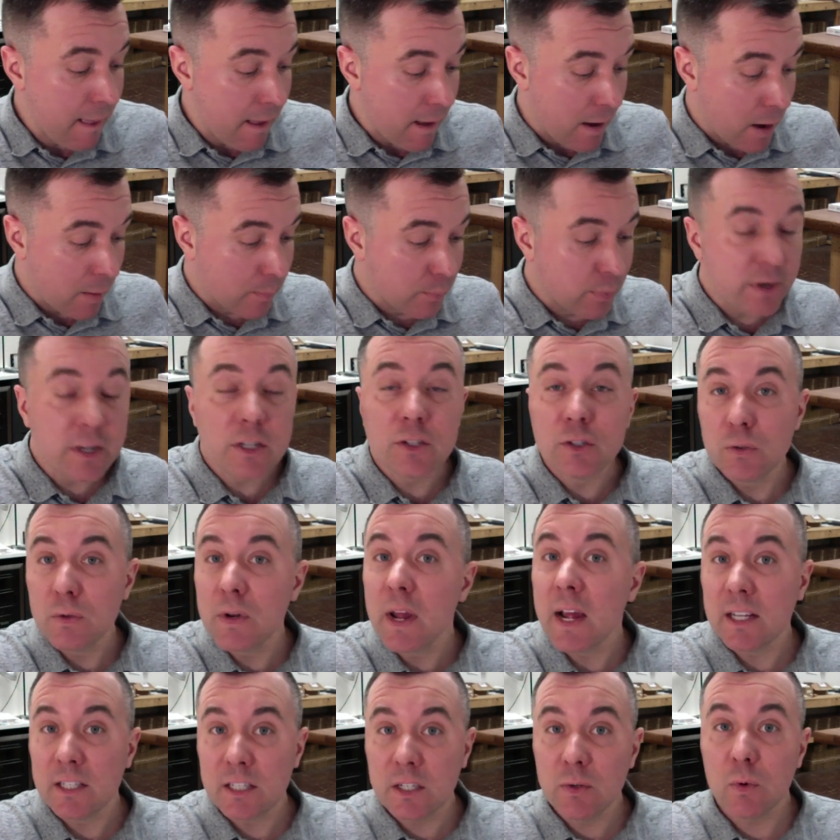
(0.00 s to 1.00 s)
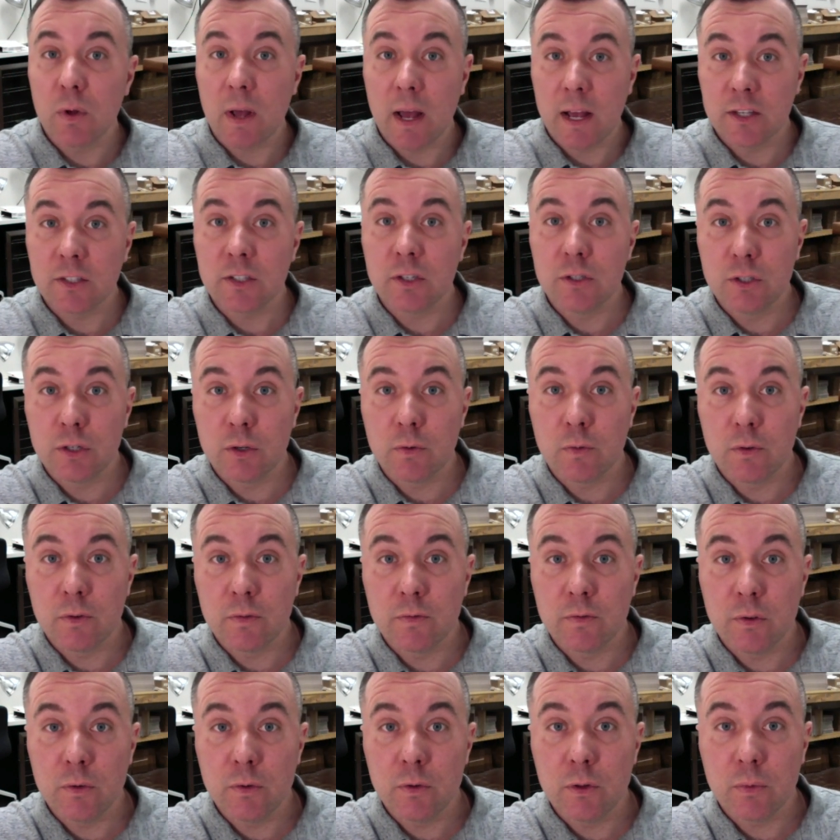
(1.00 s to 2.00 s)
Um, pretty soon, Etsy will ask you to
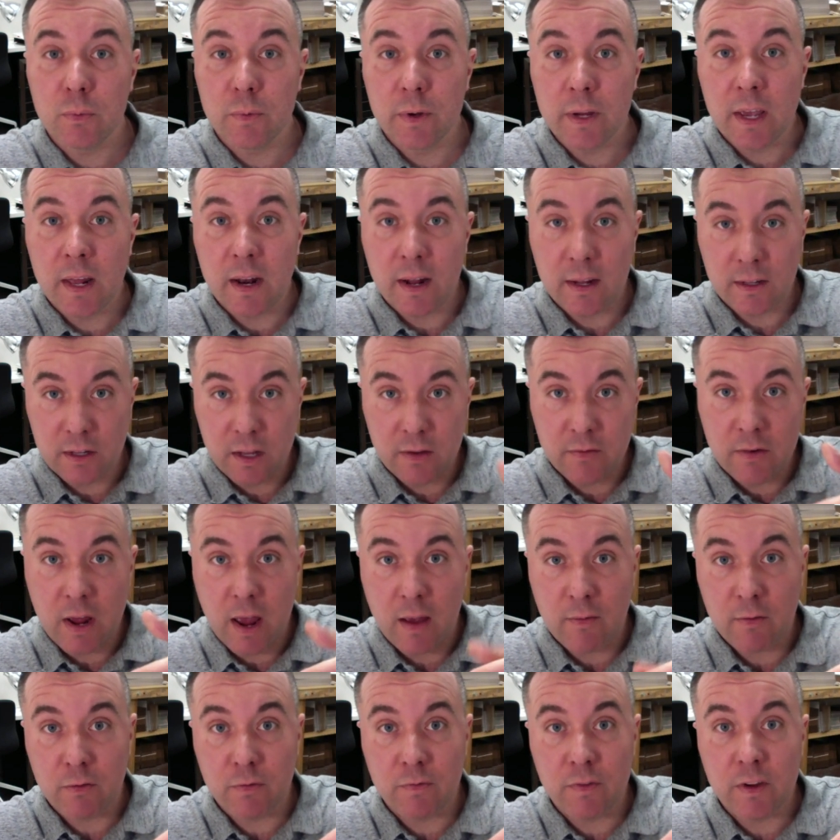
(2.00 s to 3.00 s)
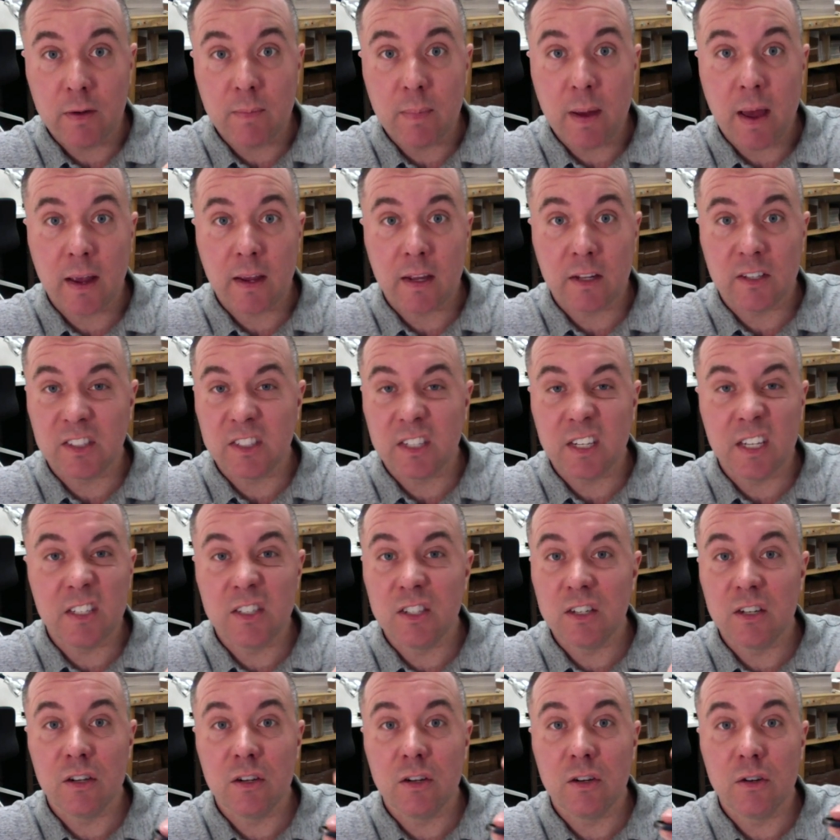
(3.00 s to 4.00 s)
review the ring, and I'd love to have your feedback. It's
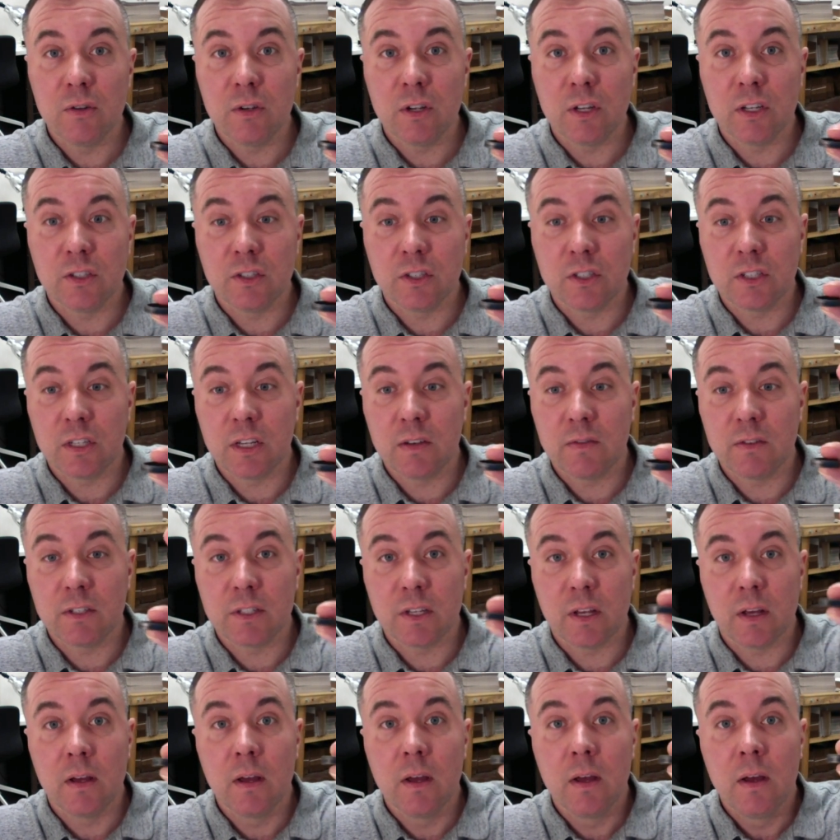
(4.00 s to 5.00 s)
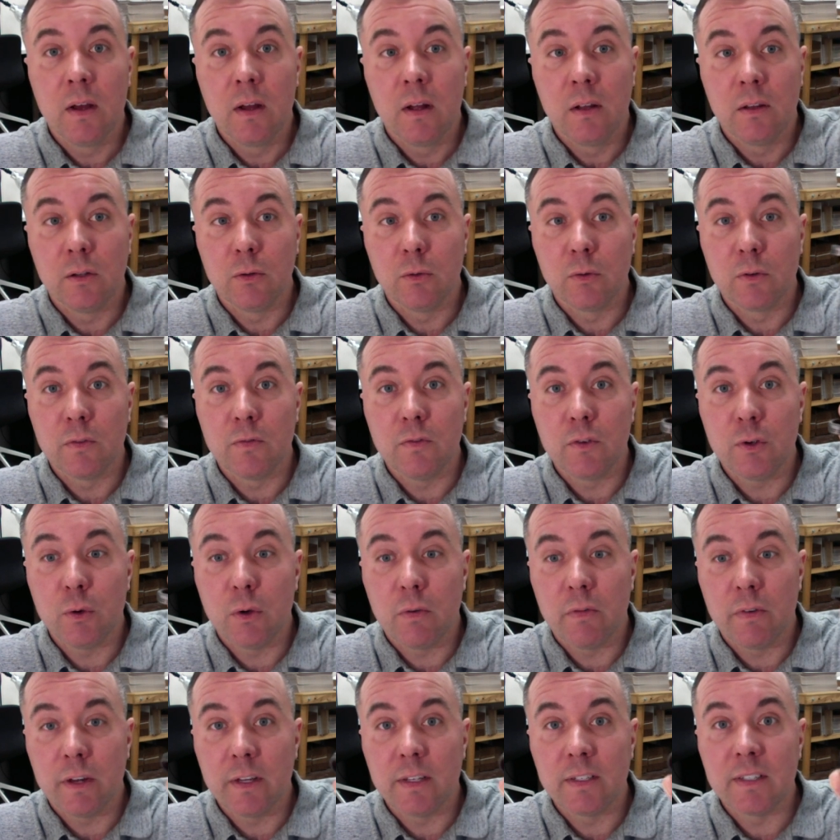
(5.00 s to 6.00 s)
easy to do. You can just give us a little review
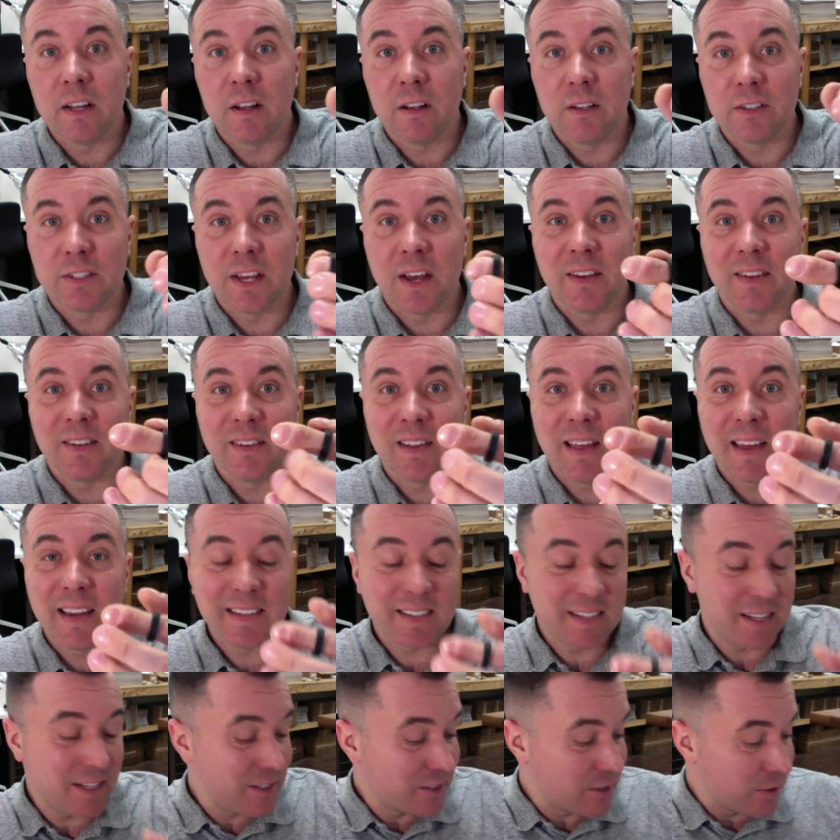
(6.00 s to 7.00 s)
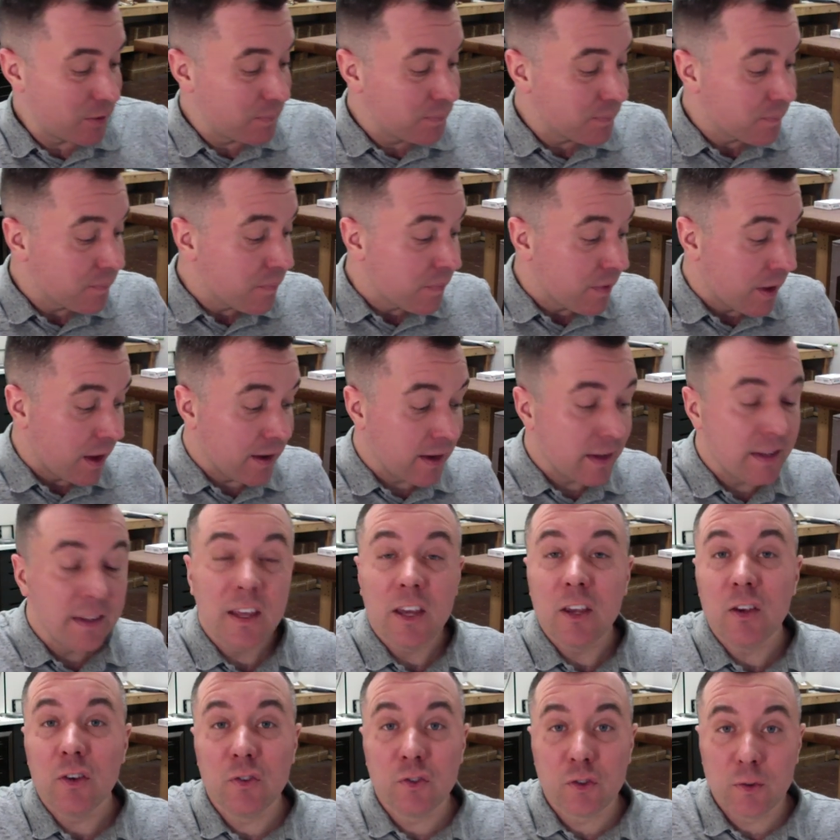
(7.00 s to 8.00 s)
of it and tell us how you liked it. So, again,
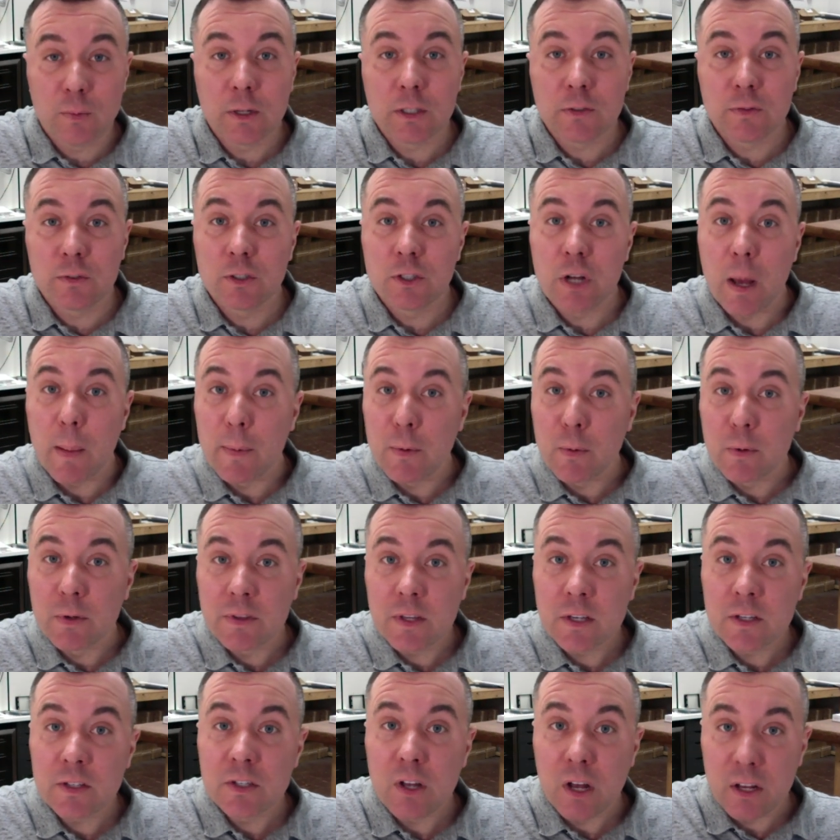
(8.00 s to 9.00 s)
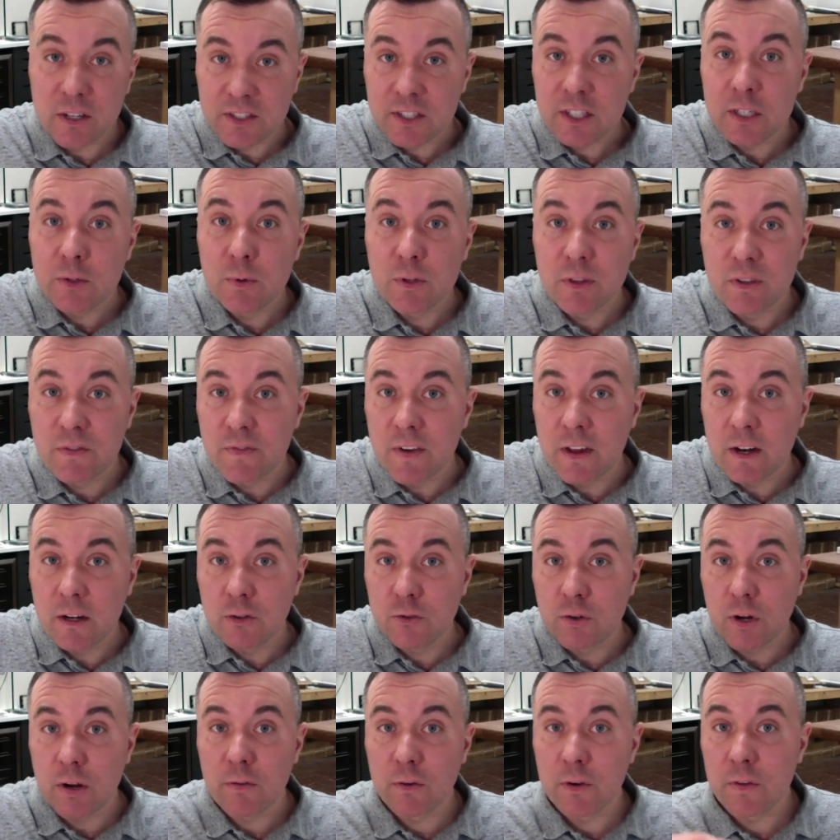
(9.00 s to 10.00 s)
thank you so much for shopping with us. I'll see you with the
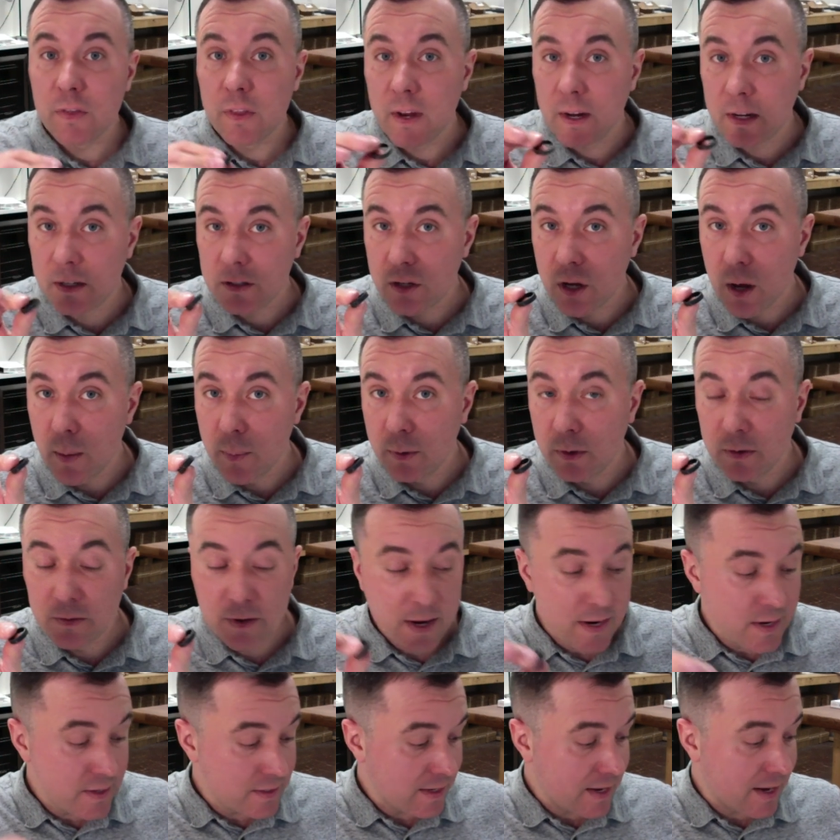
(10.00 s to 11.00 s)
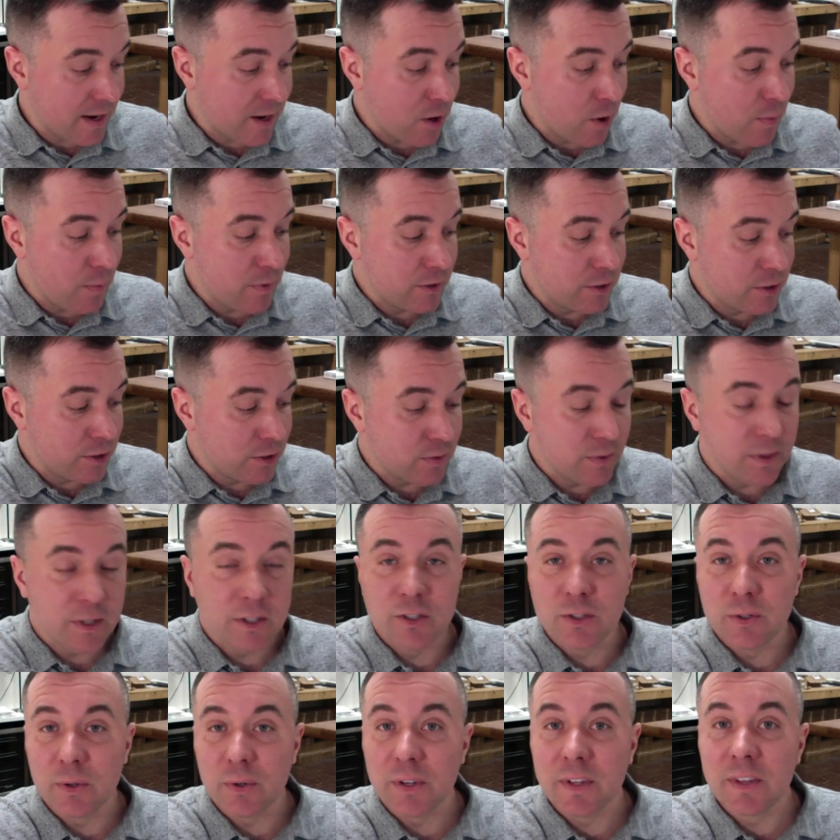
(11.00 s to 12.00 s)
FedEx driver in the next couple of days, and I hope that you
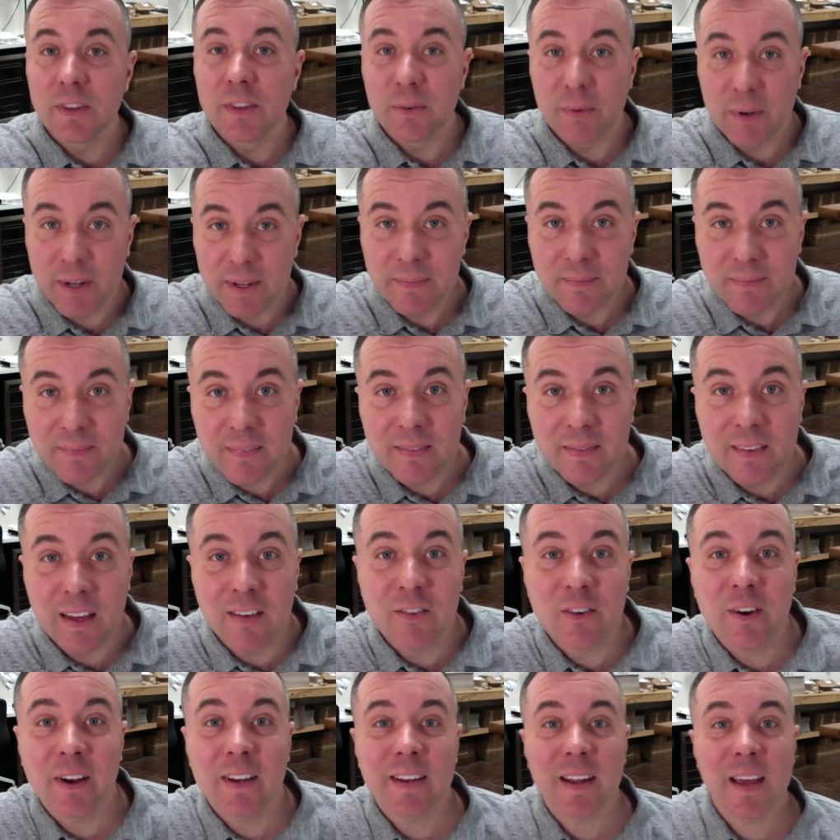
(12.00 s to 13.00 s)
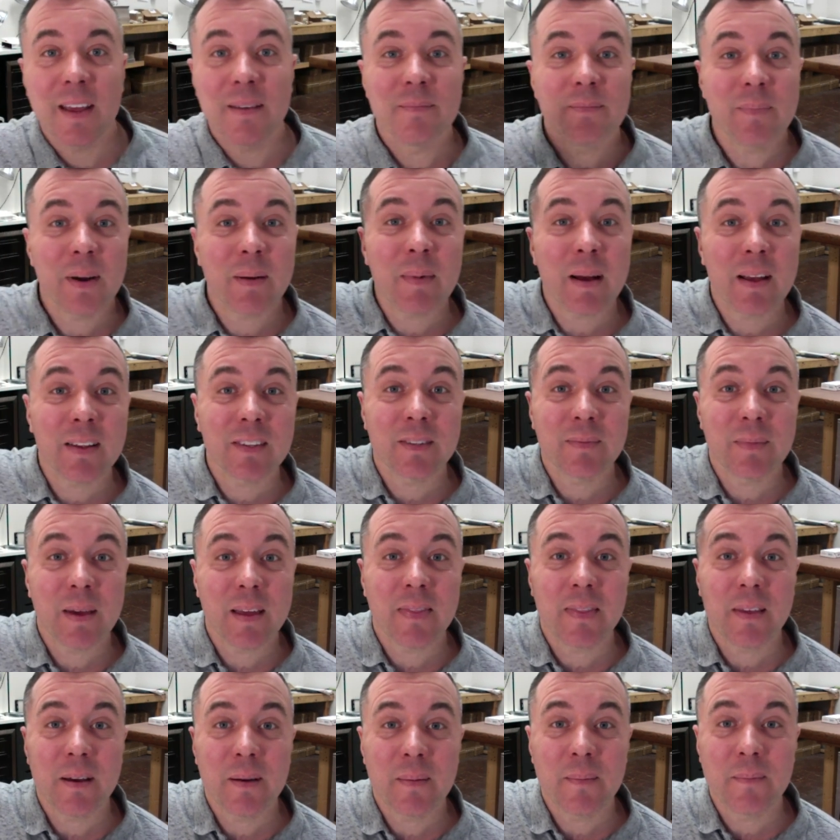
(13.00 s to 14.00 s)
enjoy the ring. Have a great day. Bye bye,
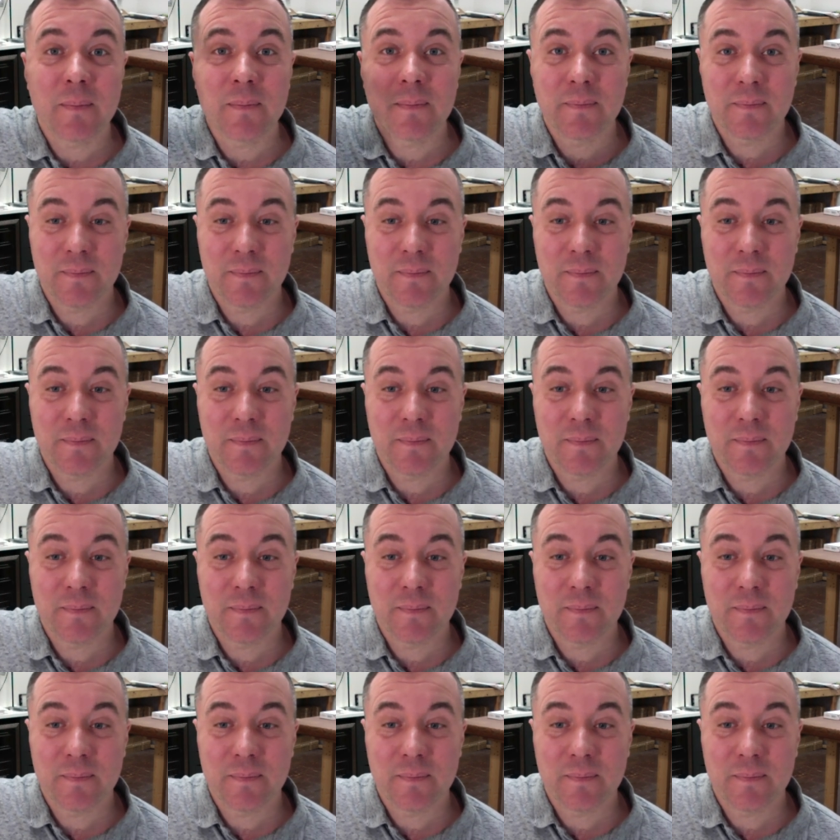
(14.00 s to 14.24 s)
Samantha.